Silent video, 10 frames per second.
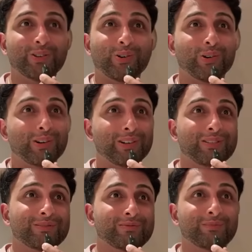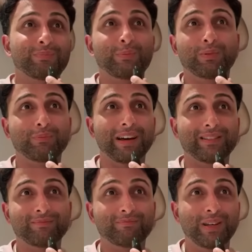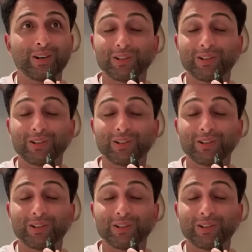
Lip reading: or when people might be